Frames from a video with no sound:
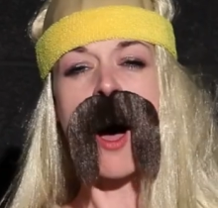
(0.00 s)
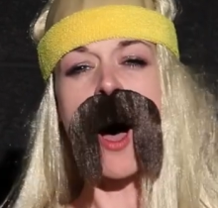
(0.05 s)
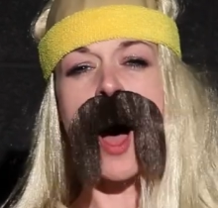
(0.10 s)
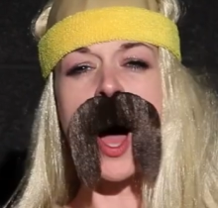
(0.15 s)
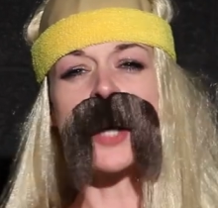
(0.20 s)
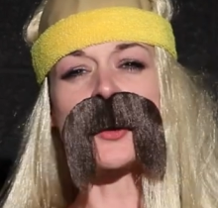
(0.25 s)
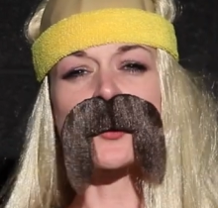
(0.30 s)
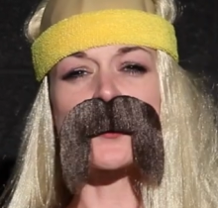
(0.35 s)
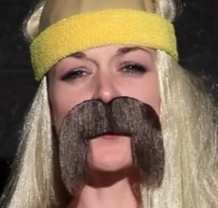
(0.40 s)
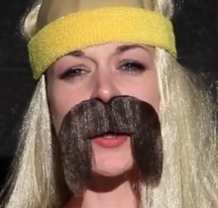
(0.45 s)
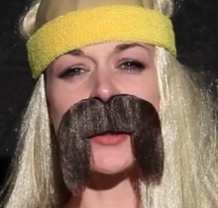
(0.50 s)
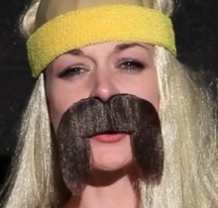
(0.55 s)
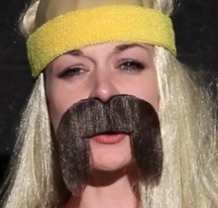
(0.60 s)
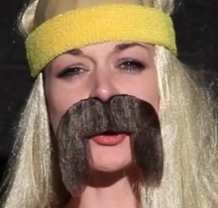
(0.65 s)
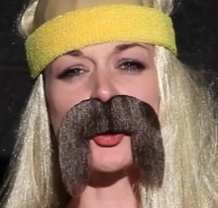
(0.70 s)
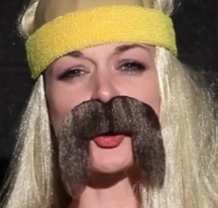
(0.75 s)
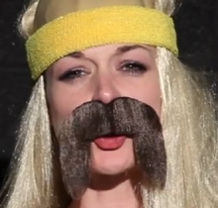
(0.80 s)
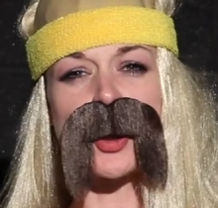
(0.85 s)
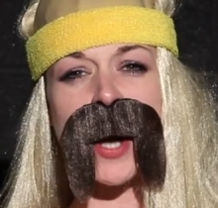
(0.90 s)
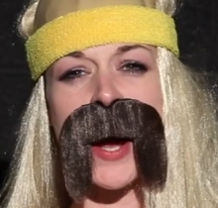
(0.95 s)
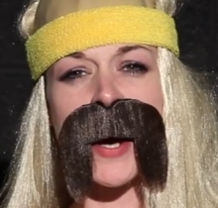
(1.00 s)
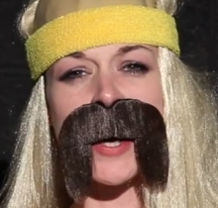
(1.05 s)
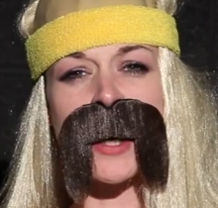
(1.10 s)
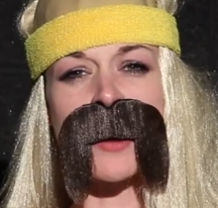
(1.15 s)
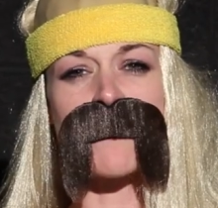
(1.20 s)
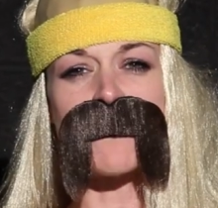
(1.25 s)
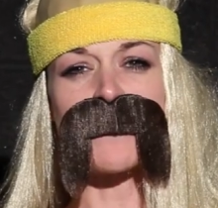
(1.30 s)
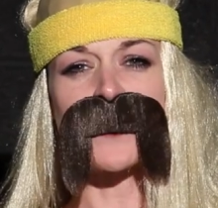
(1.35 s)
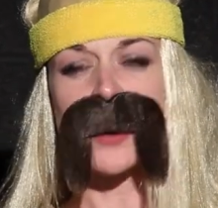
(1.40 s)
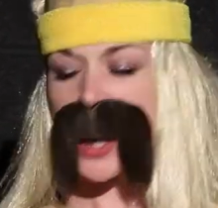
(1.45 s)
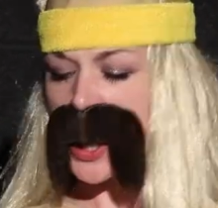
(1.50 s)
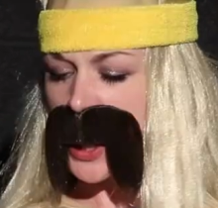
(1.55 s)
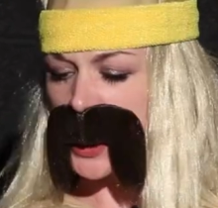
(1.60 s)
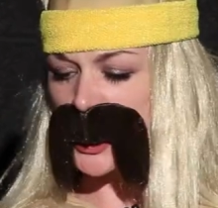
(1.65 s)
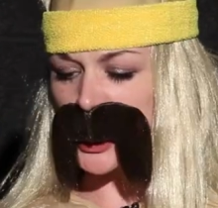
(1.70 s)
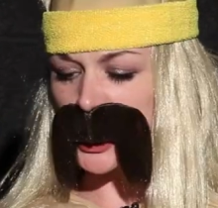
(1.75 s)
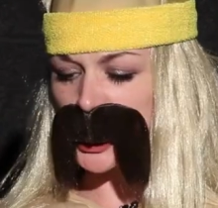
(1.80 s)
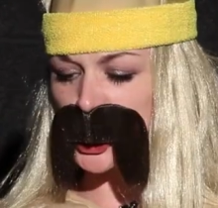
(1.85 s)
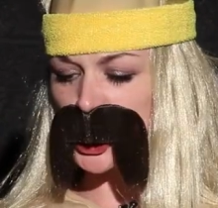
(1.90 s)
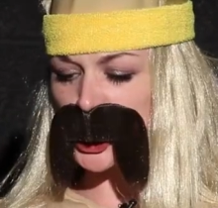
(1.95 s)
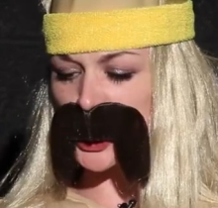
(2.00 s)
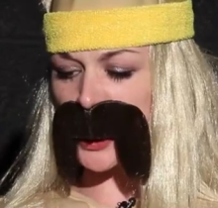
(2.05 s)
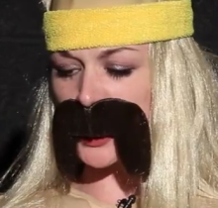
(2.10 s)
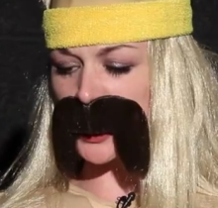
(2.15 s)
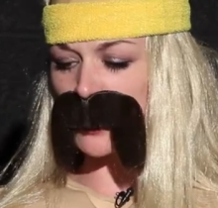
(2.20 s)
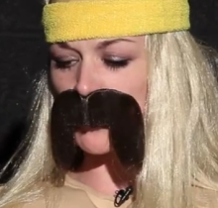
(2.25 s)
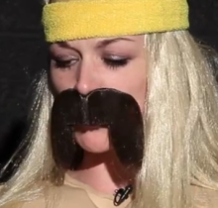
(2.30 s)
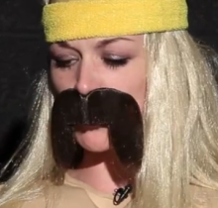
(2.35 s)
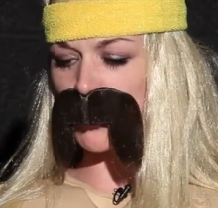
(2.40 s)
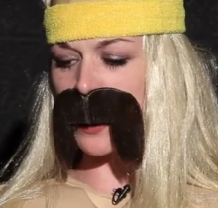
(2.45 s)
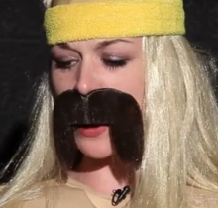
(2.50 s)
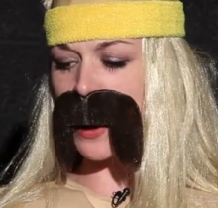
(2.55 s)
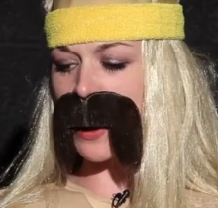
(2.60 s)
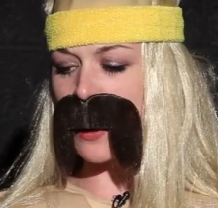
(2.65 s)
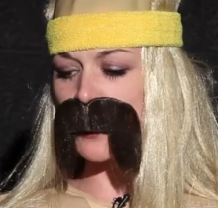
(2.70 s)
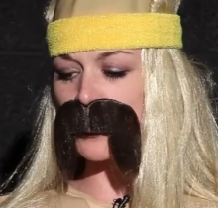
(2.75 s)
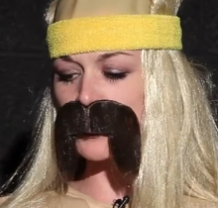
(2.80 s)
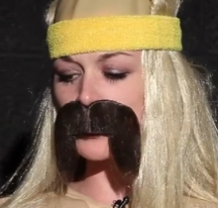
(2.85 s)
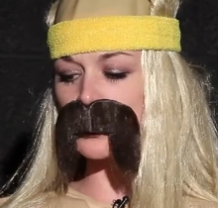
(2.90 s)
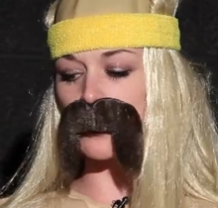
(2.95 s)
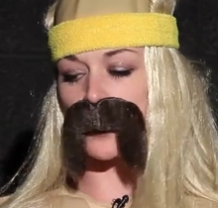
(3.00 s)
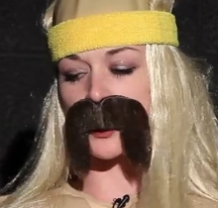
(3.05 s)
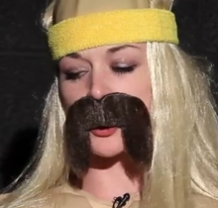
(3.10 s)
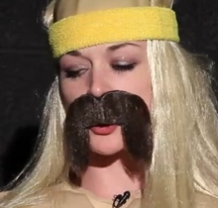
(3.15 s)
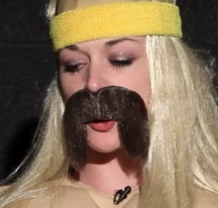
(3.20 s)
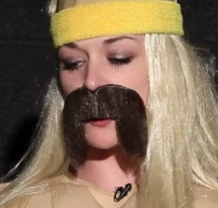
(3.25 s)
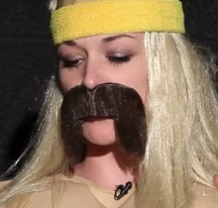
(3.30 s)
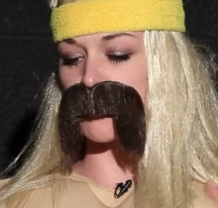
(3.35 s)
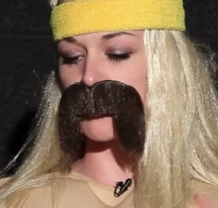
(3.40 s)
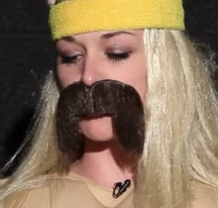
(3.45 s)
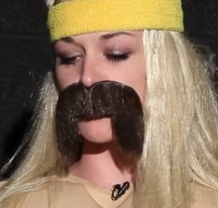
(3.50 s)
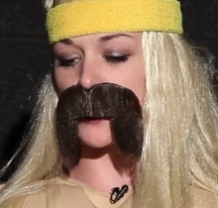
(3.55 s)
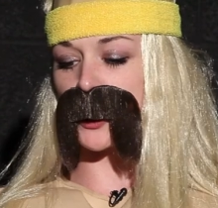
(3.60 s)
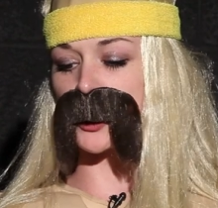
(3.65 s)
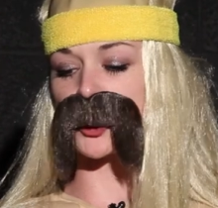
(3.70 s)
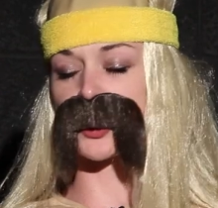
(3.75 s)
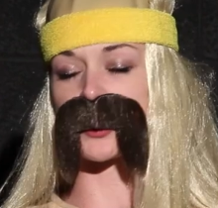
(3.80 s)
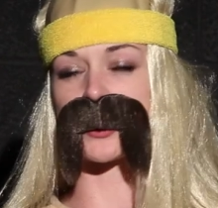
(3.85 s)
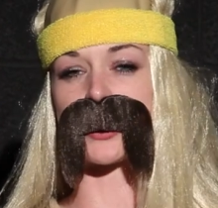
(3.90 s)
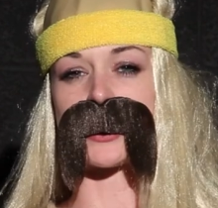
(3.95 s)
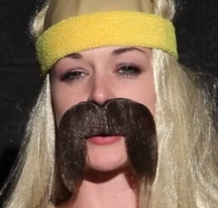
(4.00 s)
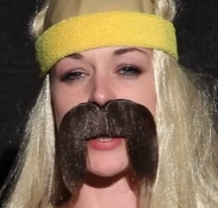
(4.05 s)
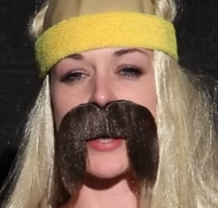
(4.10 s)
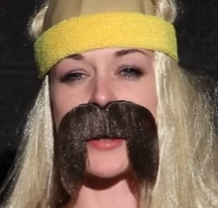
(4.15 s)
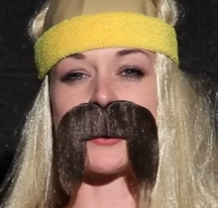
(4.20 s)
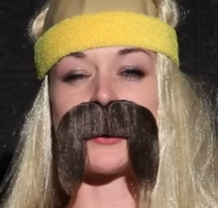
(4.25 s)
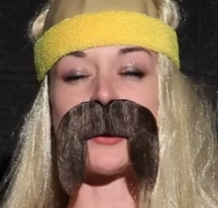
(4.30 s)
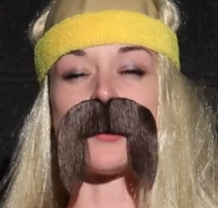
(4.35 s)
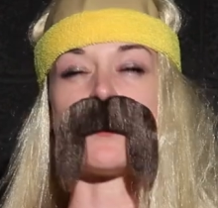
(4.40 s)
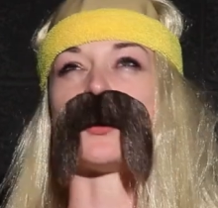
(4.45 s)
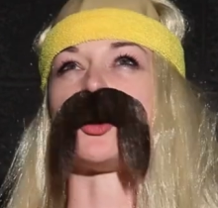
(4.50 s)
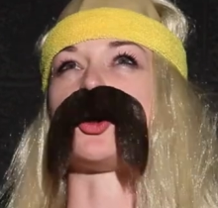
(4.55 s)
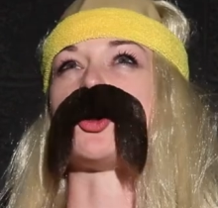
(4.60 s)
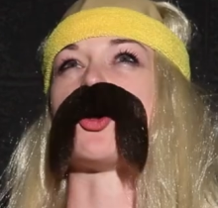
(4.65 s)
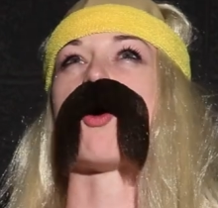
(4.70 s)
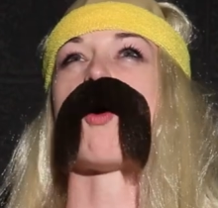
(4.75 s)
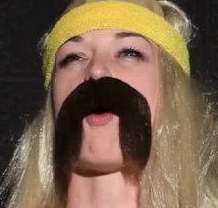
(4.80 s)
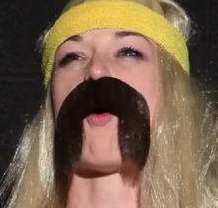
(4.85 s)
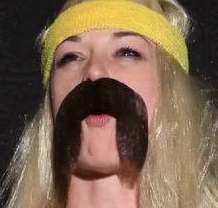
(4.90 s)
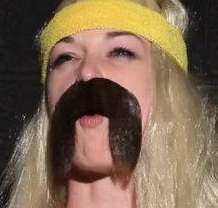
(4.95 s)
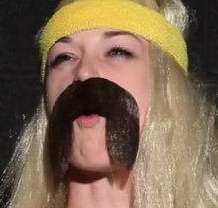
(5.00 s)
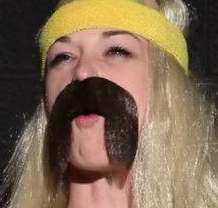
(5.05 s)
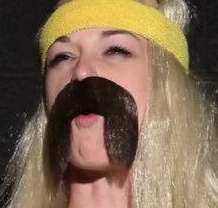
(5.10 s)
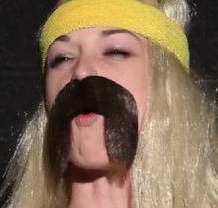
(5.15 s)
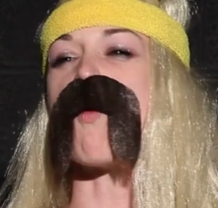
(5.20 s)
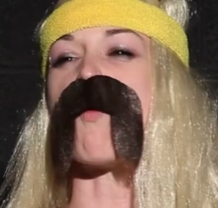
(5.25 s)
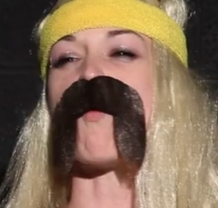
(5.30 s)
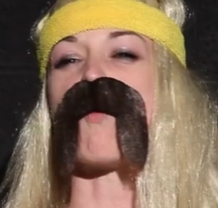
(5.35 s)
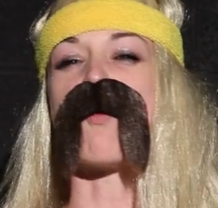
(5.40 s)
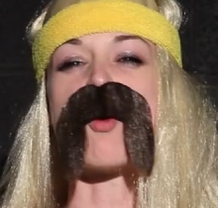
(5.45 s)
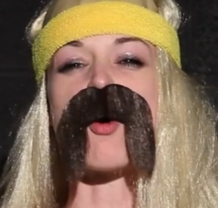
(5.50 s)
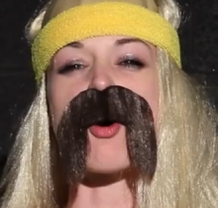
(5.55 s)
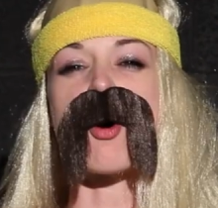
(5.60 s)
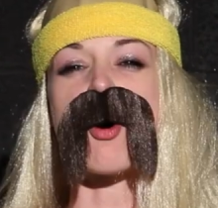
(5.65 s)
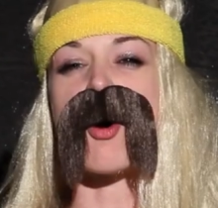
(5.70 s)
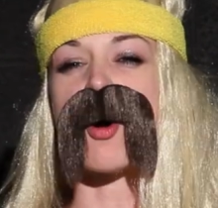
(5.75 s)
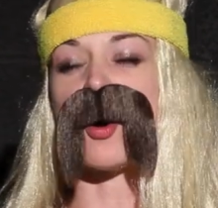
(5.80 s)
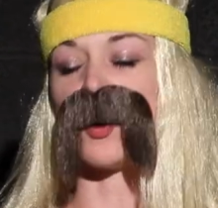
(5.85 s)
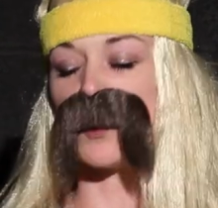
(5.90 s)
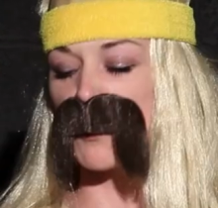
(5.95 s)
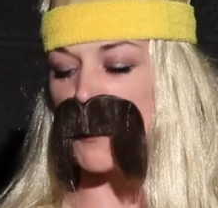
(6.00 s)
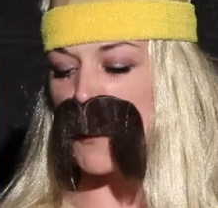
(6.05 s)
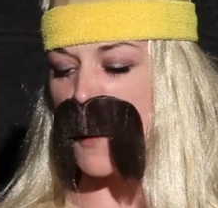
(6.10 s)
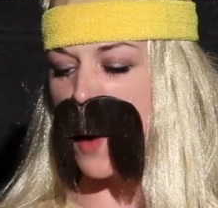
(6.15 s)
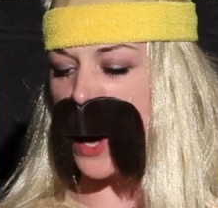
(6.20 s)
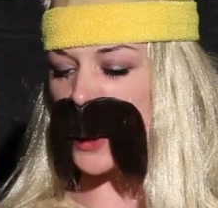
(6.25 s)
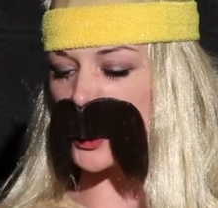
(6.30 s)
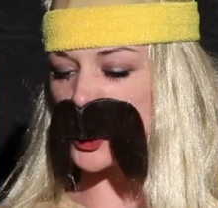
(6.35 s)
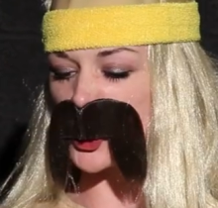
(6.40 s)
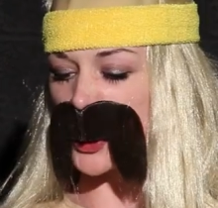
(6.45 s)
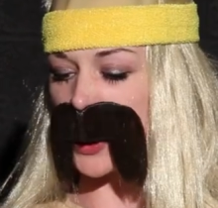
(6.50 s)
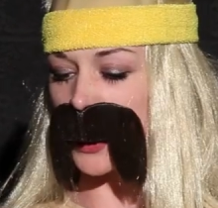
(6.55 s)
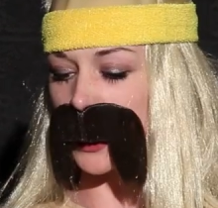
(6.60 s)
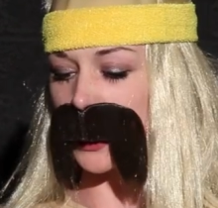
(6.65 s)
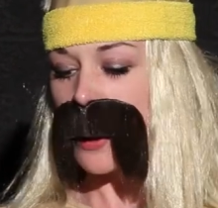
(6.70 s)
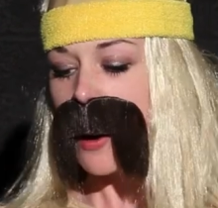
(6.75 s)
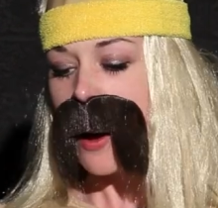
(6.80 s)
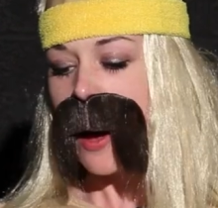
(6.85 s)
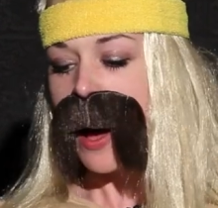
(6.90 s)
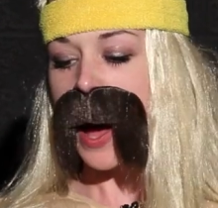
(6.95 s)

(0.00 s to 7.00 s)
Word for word: Andre the Giant, in the second round, when you're fresh as a daisy with the whole world watching,